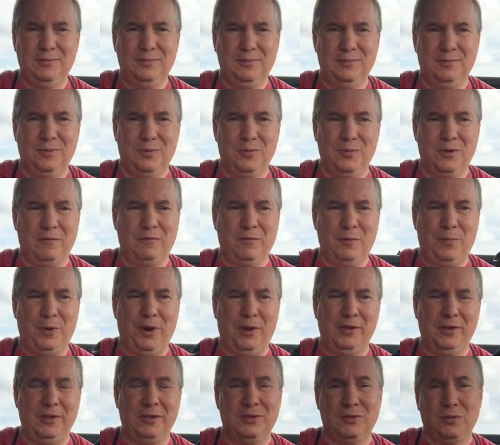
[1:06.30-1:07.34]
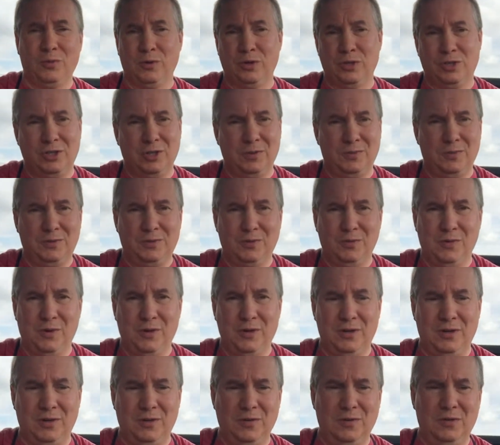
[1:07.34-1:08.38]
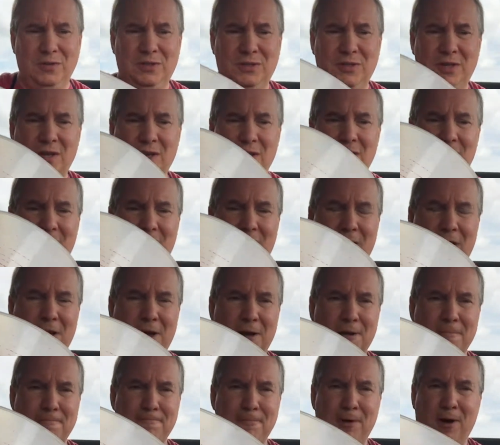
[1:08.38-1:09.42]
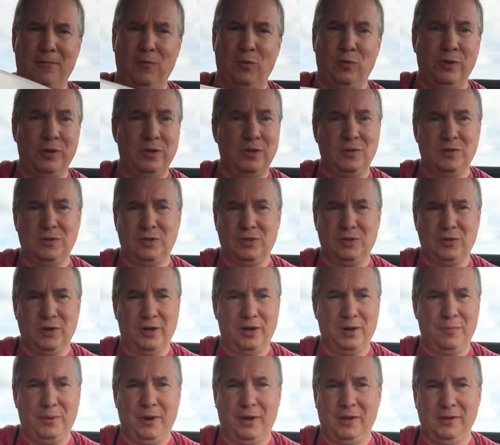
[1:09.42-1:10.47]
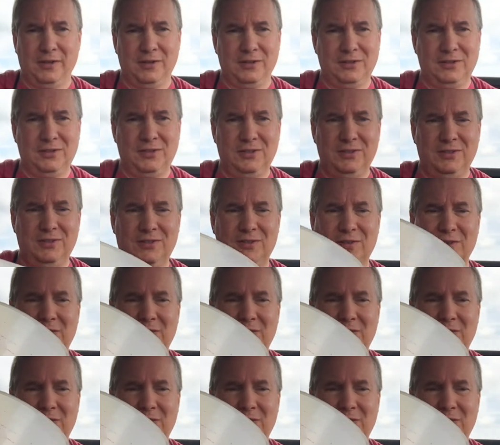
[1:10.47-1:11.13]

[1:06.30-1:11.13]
but whatever pellets or chips you want to use. I've only used the Traeger pellets, so I